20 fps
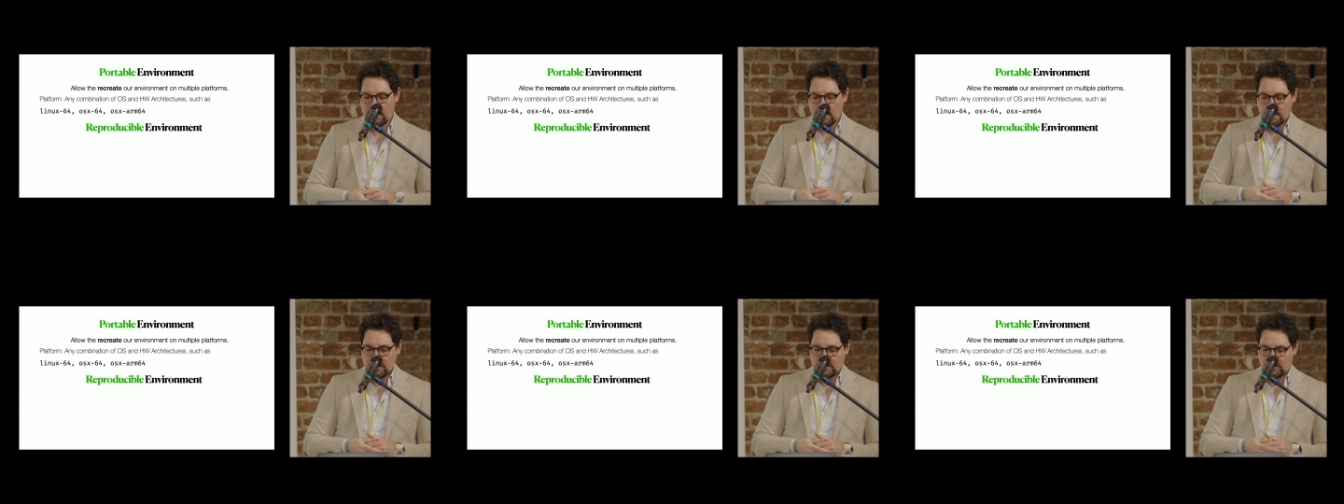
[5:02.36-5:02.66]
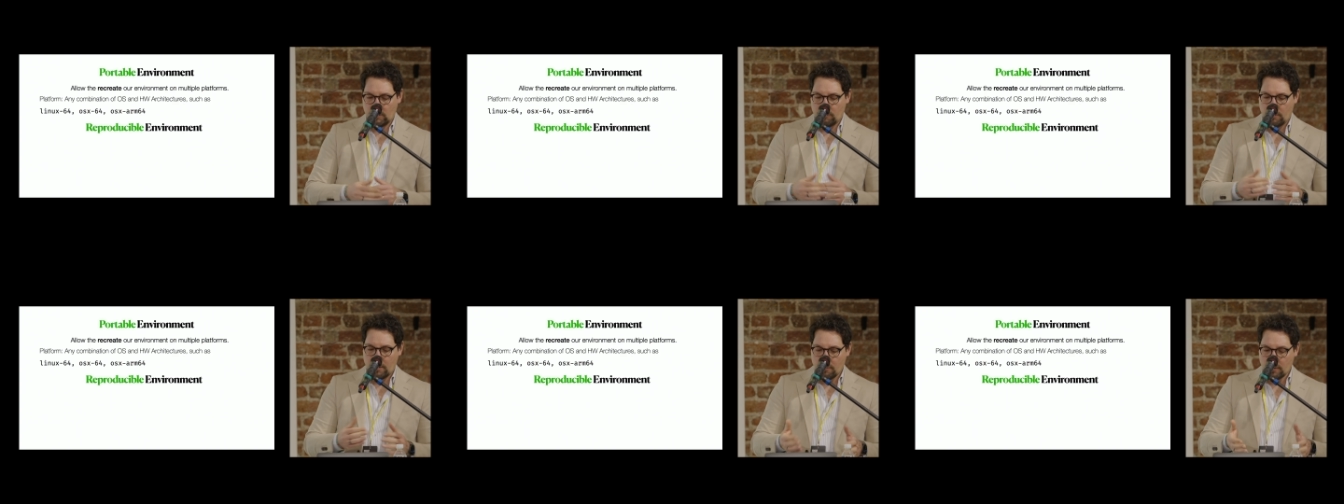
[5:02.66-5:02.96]

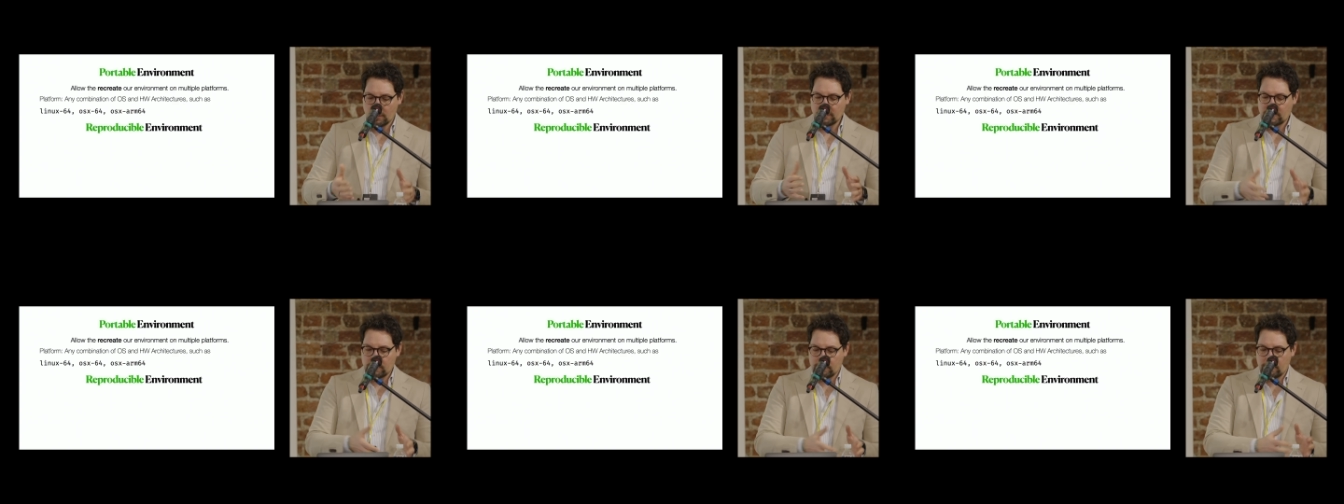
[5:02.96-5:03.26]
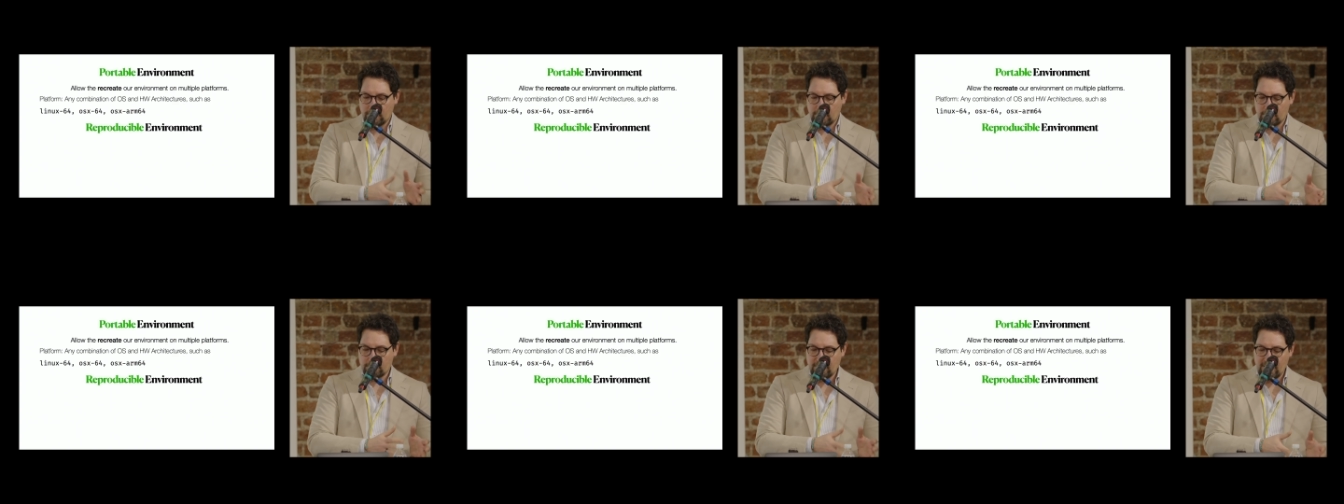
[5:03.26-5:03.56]
So we want to
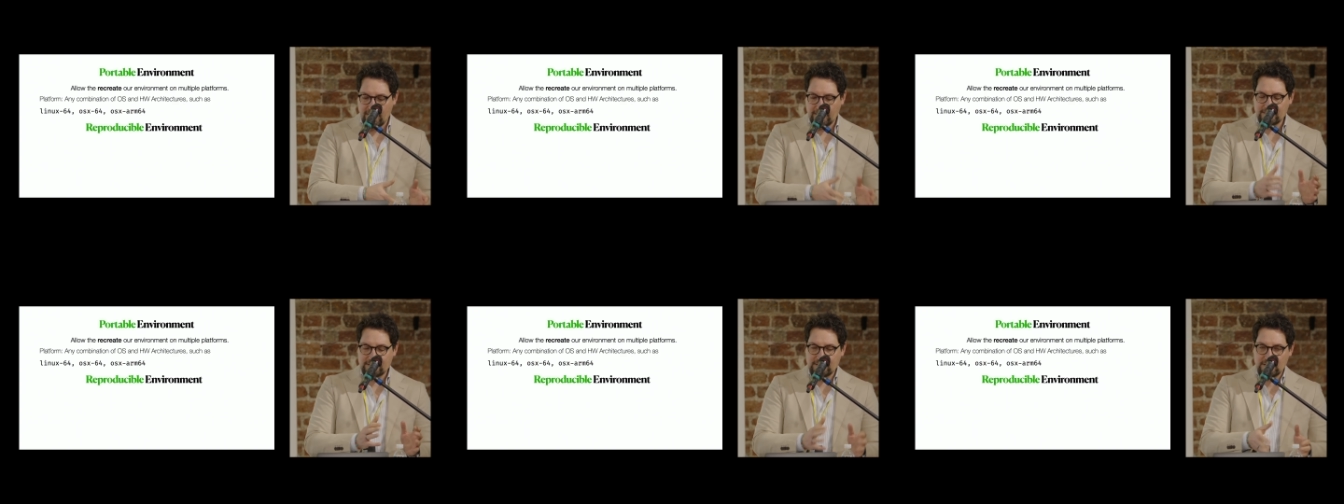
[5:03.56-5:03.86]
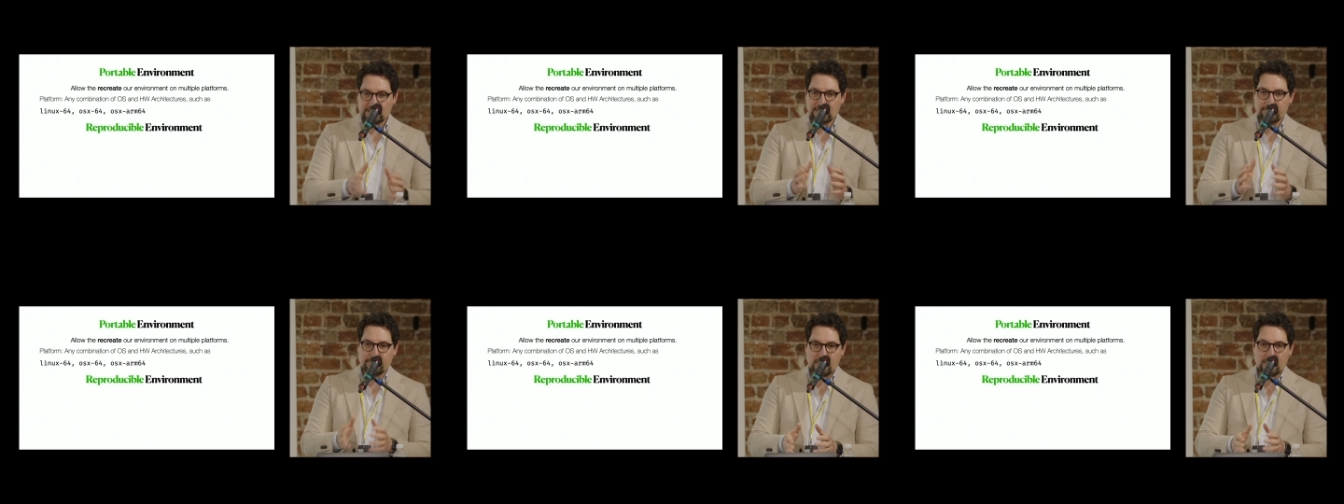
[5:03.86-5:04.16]
recreate
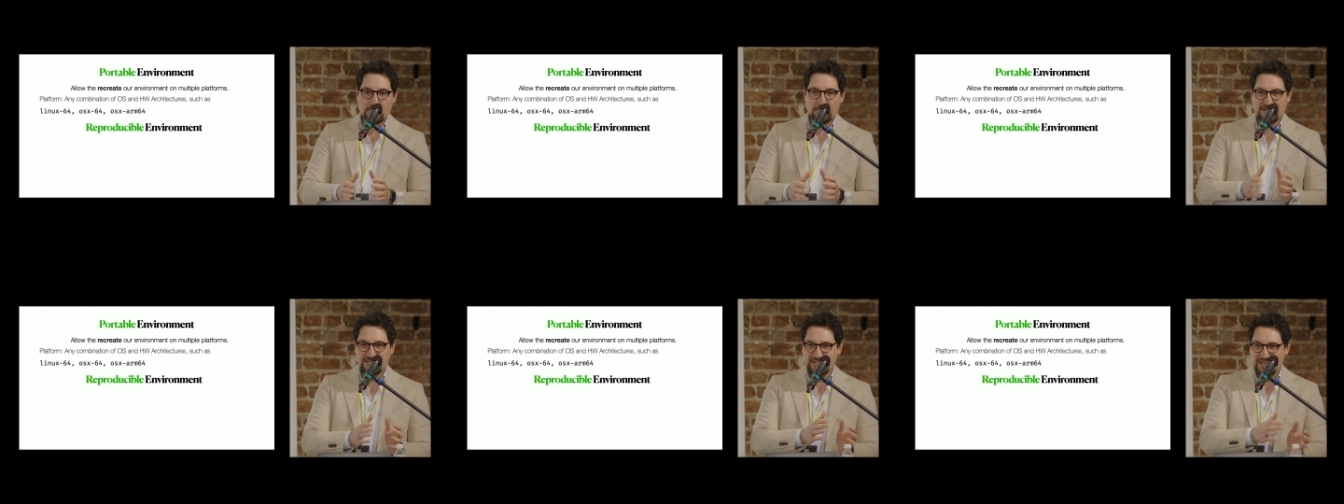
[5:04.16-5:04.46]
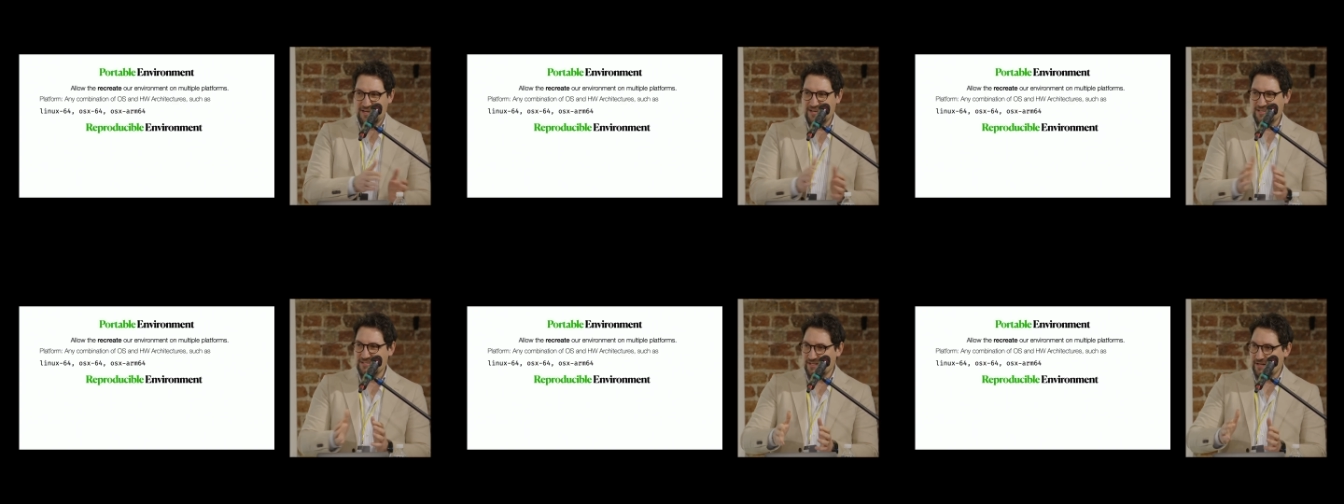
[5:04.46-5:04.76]
this environment
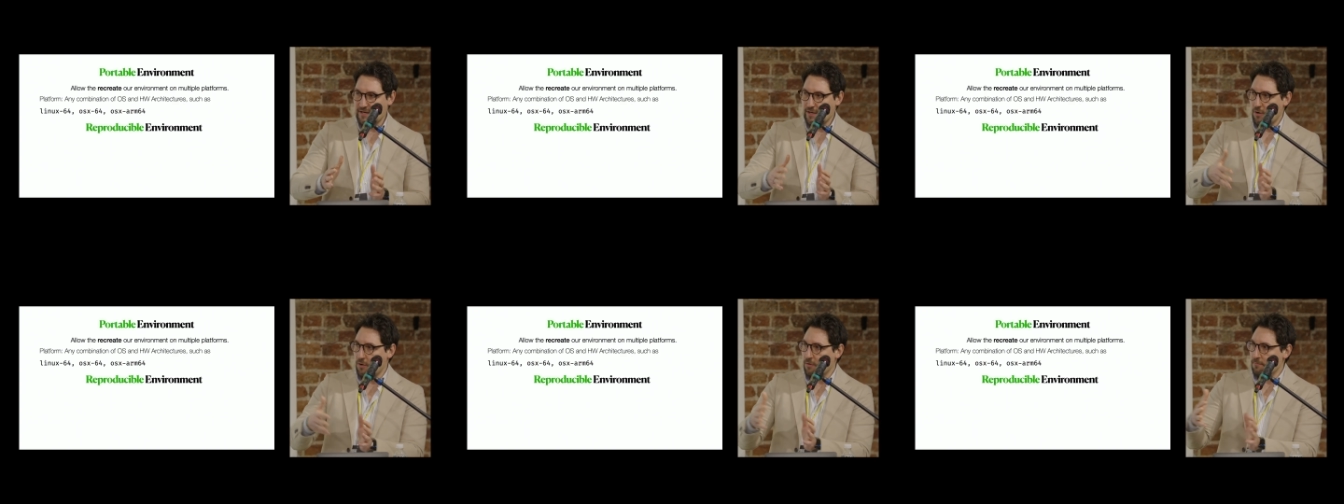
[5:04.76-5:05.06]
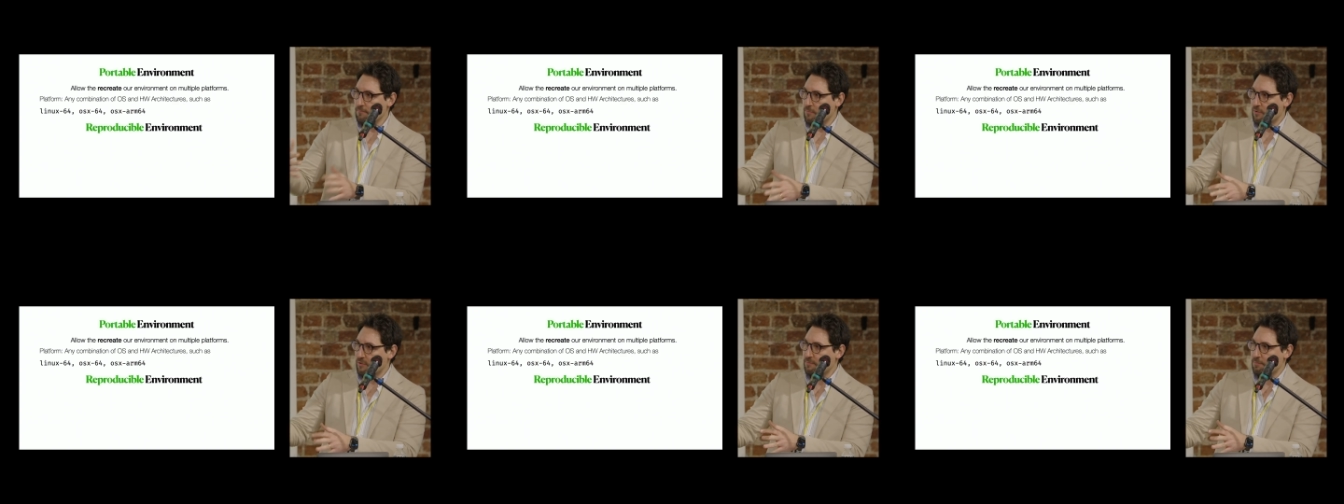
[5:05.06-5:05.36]
easily
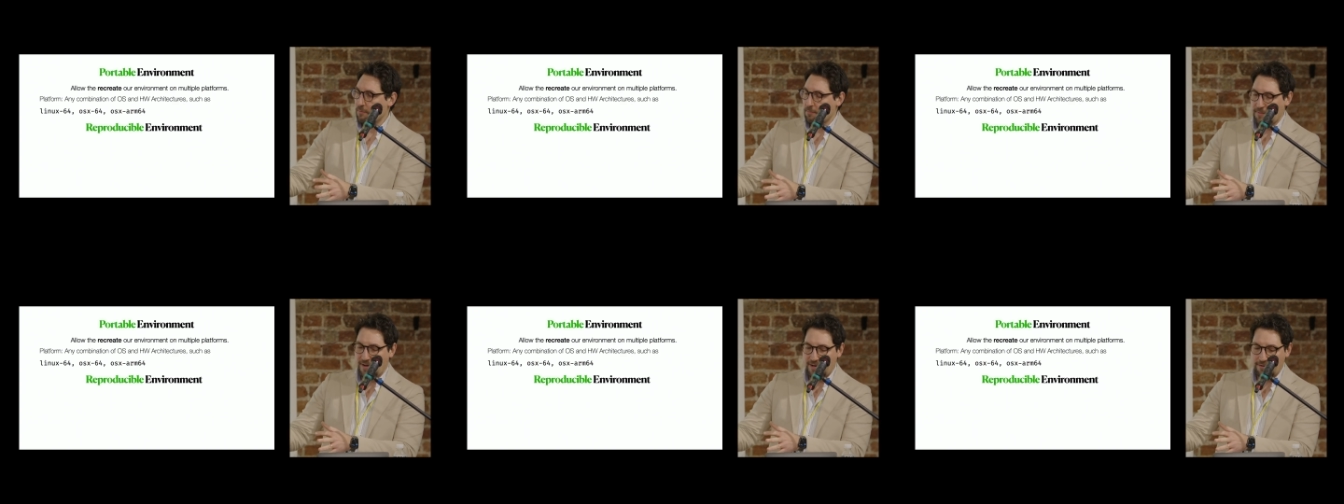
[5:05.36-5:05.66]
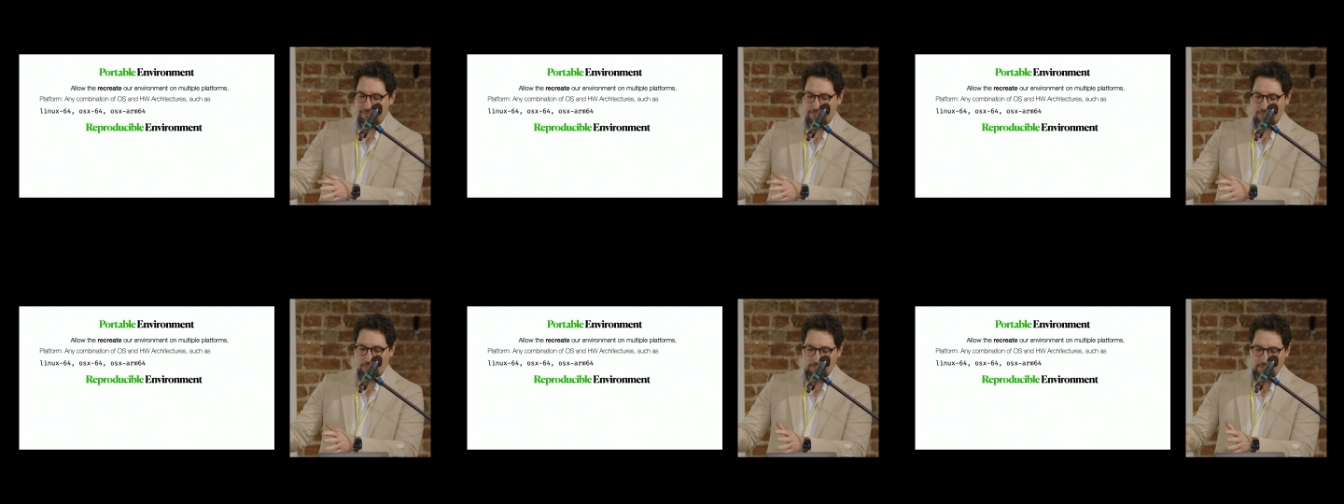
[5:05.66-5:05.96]
on multiple
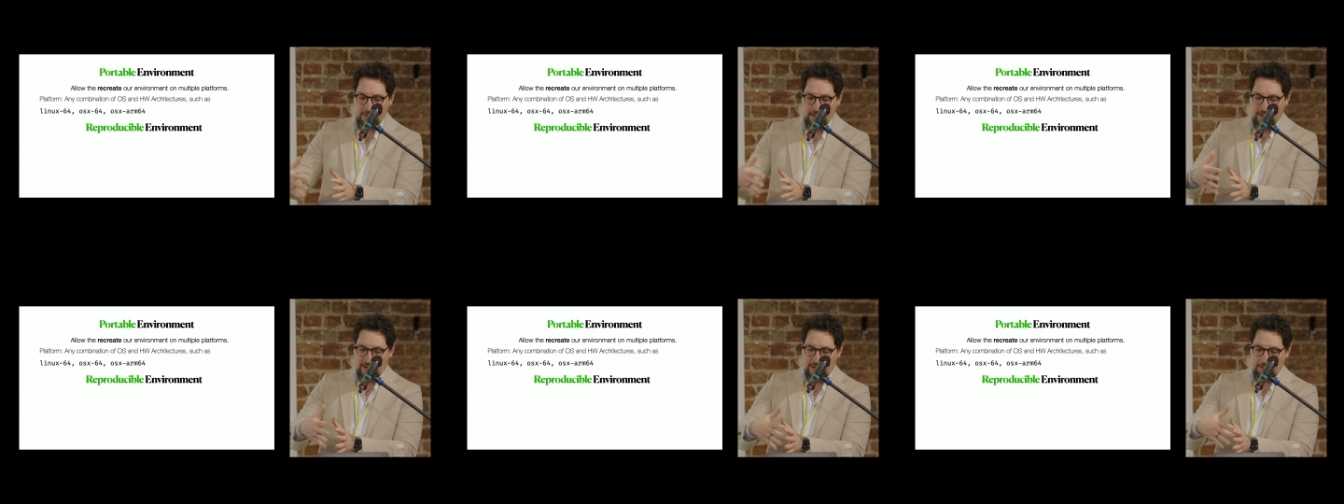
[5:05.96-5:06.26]
platforms.